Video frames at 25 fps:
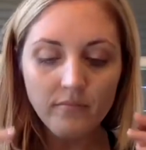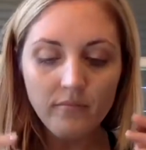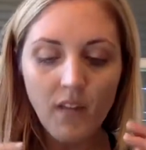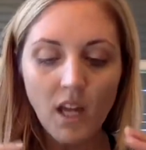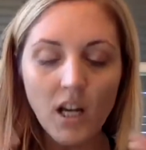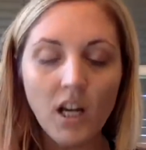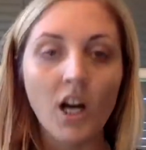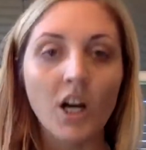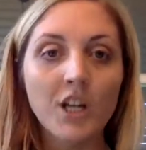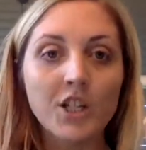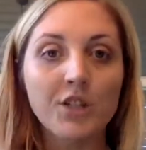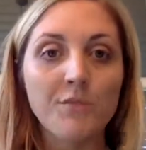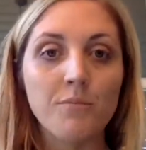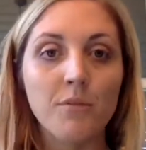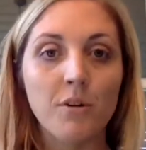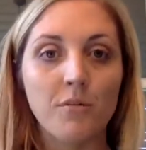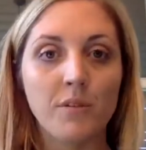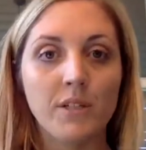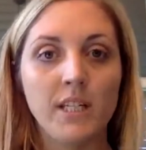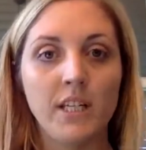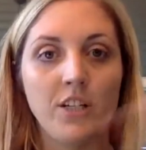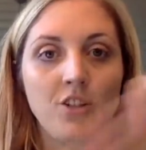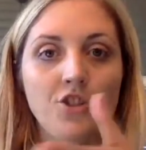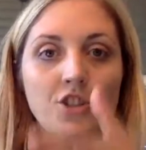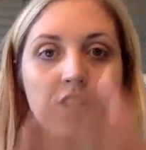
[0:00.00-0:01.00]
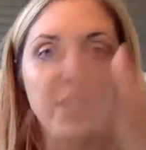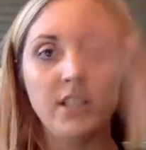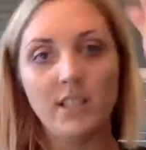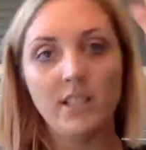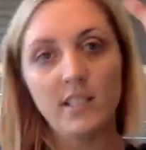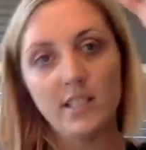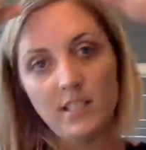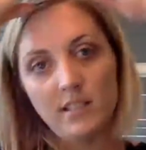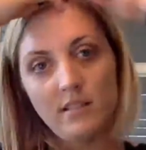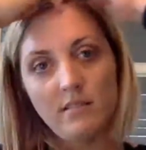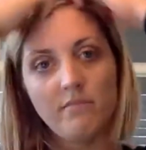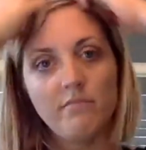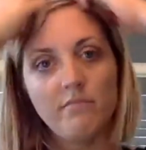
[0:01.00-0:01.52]
customer
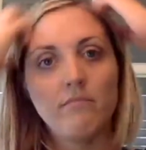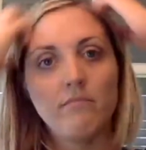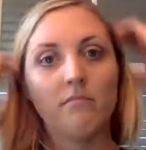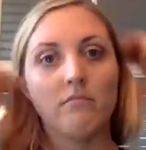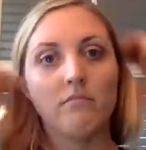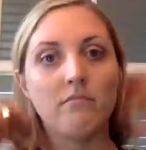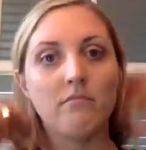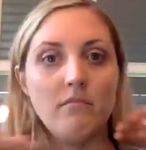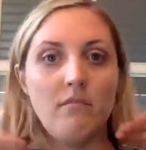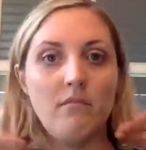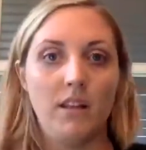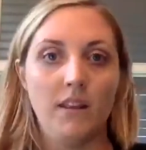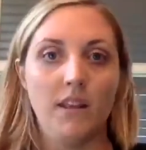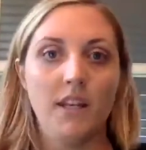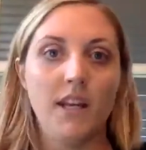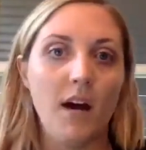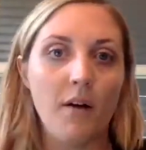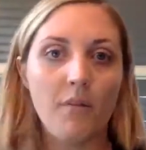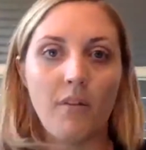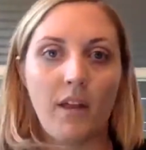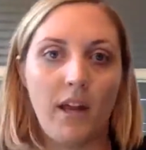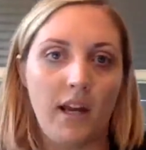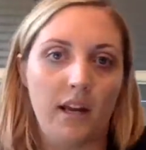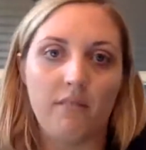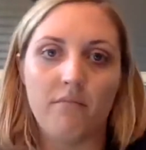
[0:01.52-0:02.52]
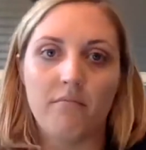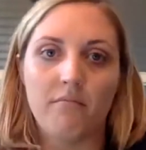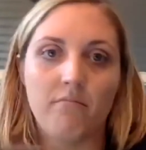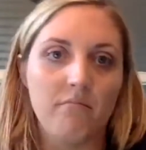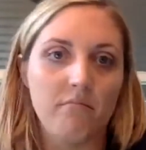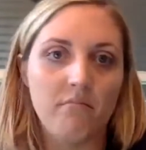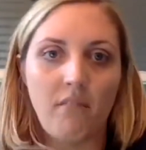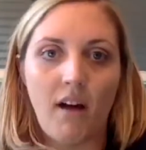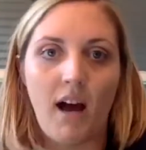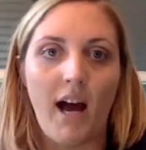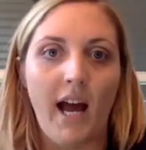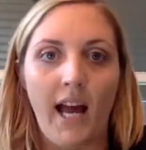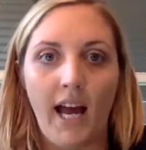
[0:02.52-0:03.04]
retentions in the net. Like,
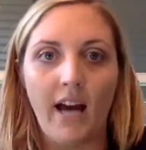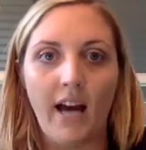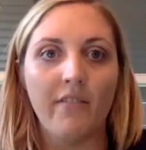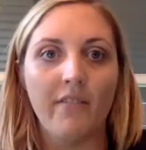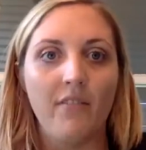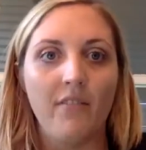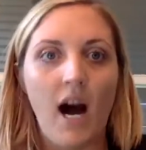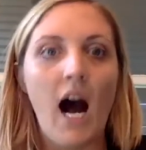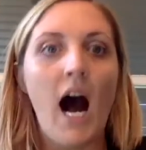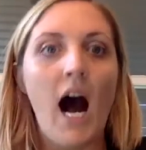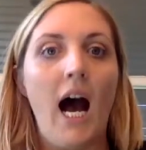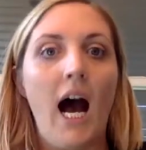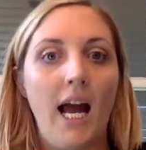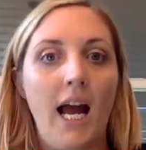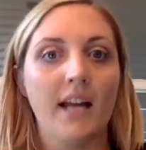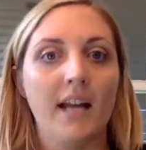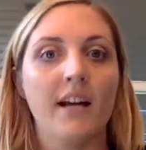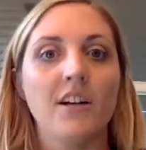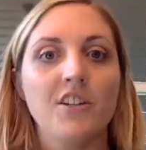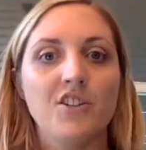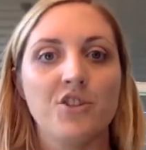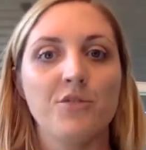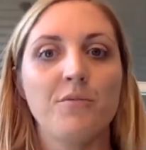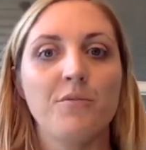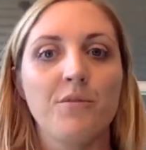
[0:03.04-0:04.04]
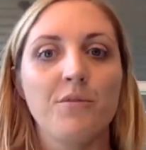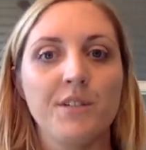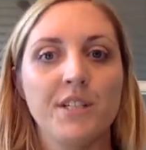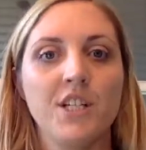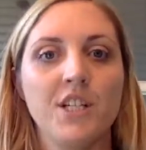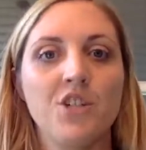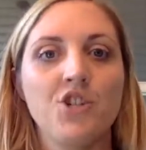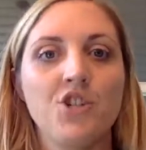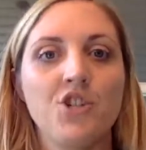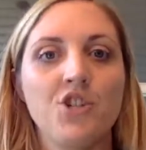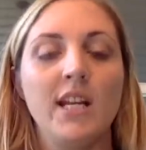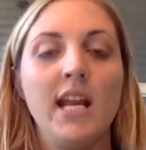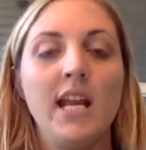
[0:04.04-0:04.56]
I have a high customer
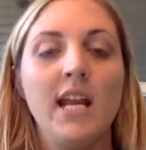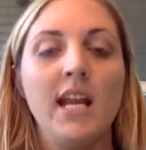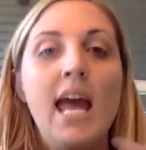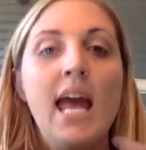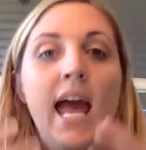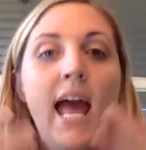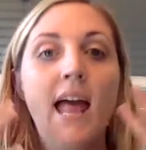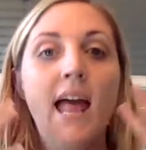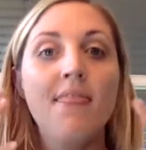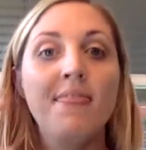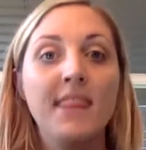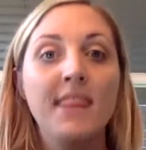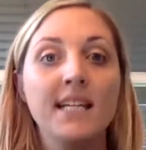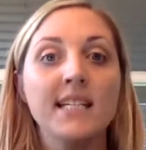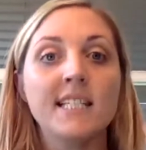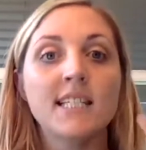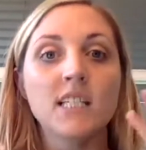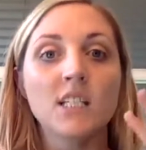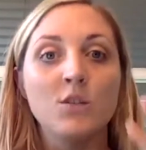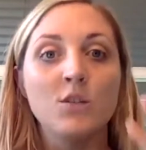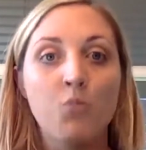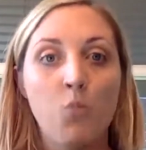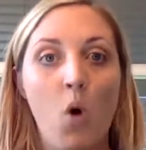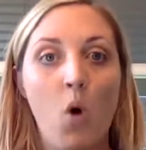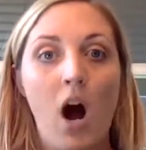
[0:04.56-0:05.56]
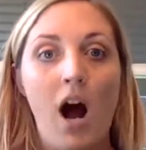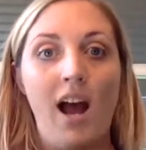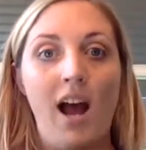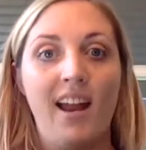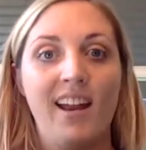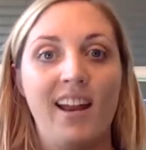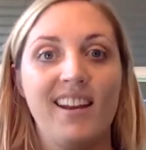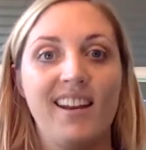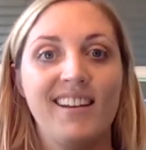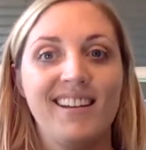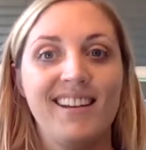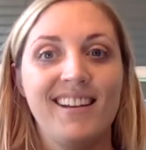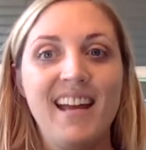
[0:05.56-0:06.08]
retention. And this is why,
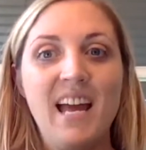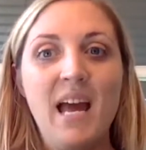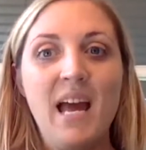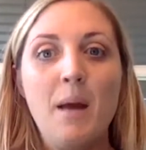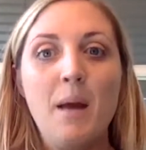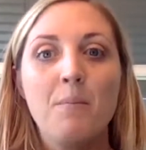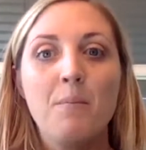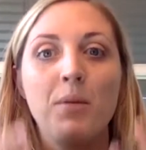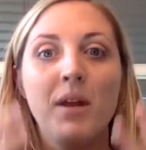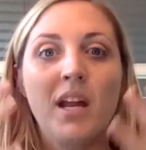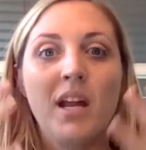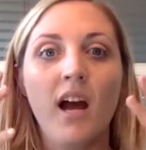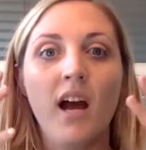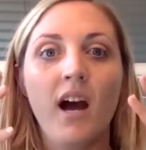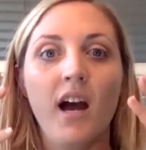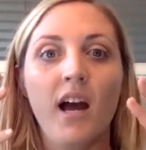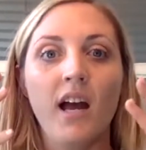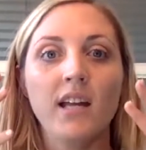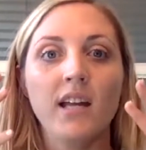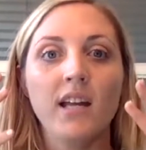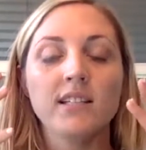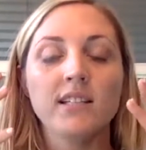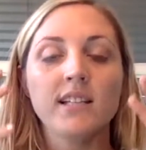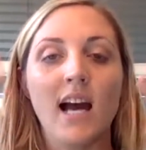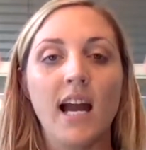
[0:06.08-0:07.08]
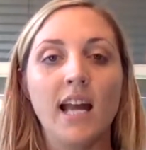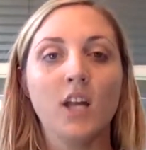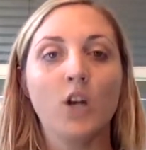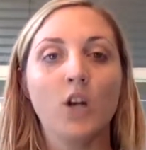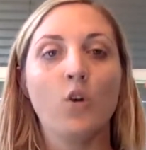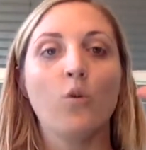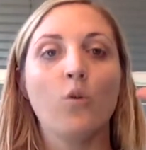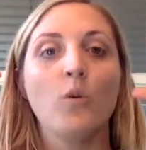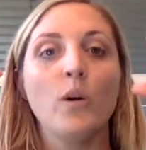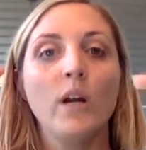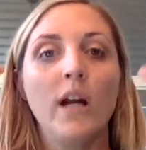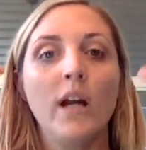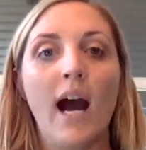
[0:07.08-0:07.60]
because
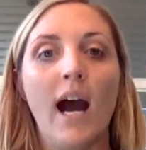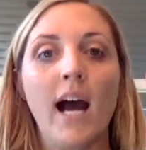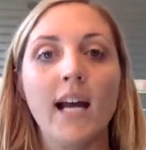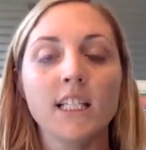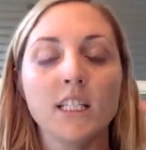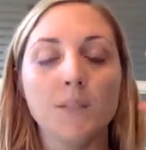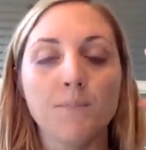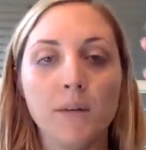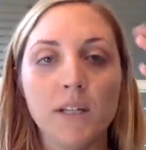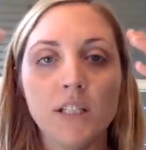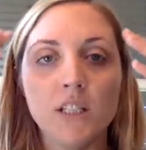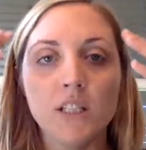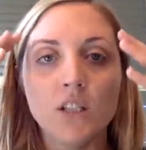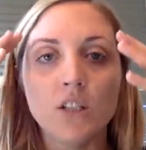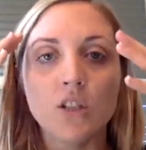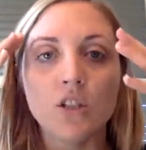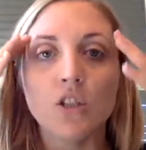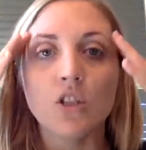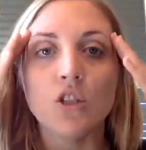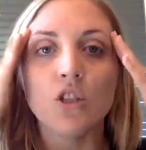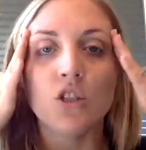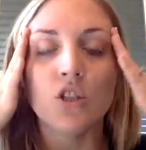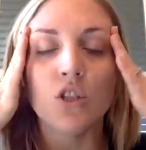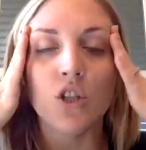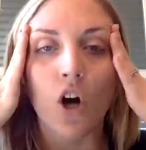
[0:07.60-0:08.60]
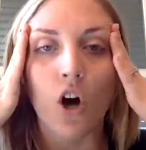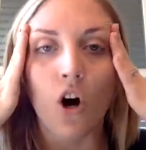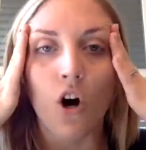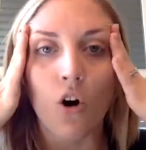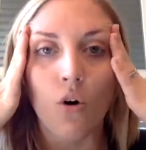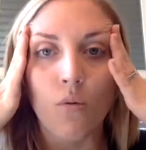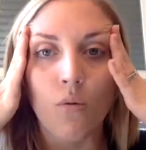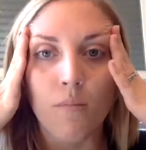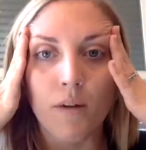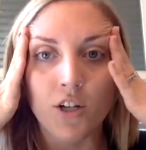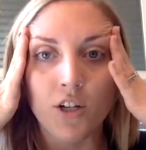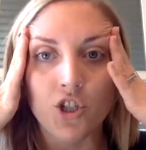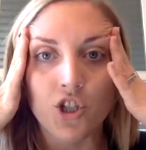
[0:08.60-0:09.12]
I spend so
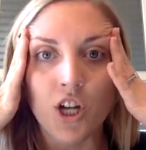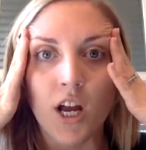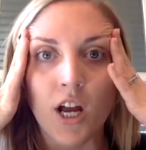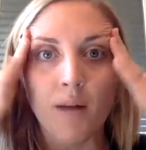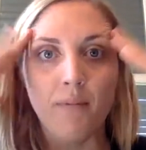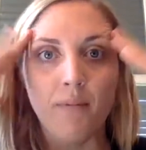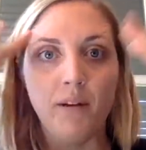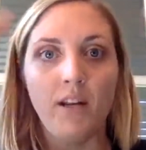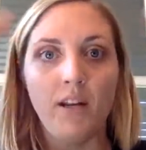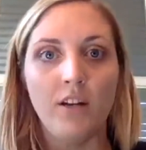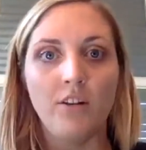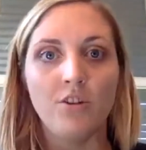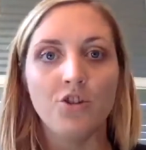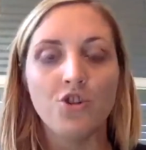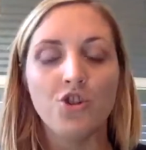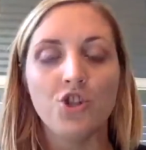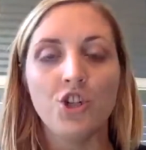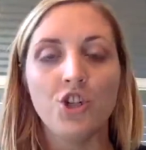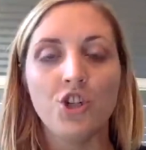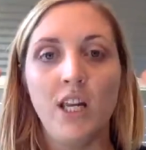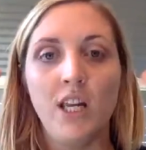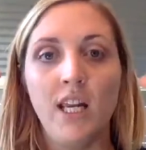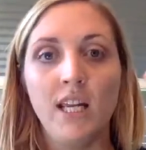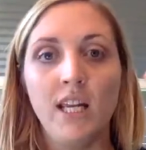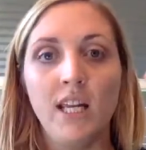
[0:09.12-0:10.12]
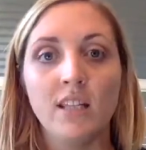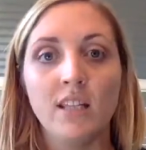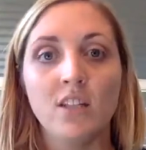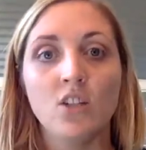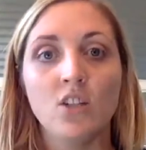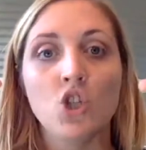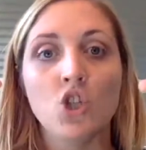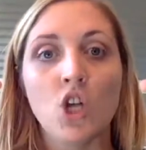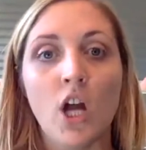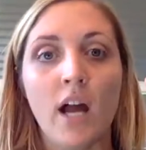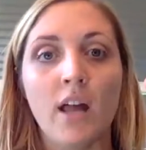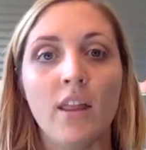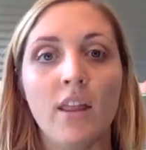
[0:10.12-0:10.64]
much time and energy in the
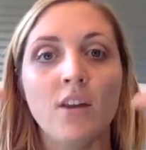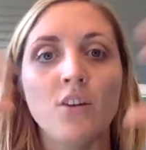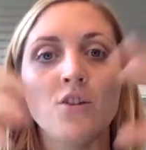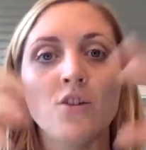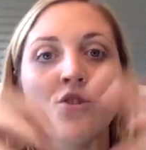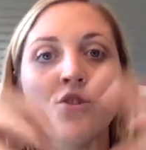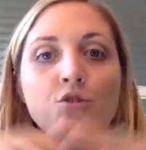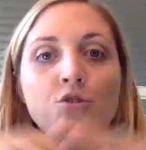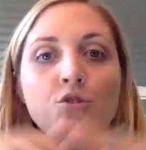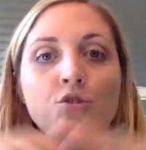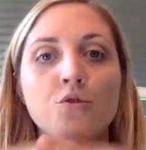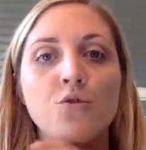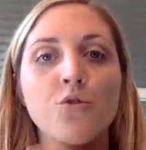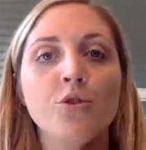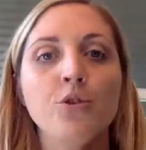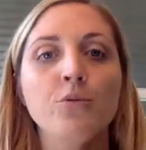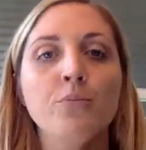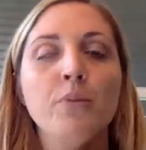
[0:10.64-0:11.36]
challenge group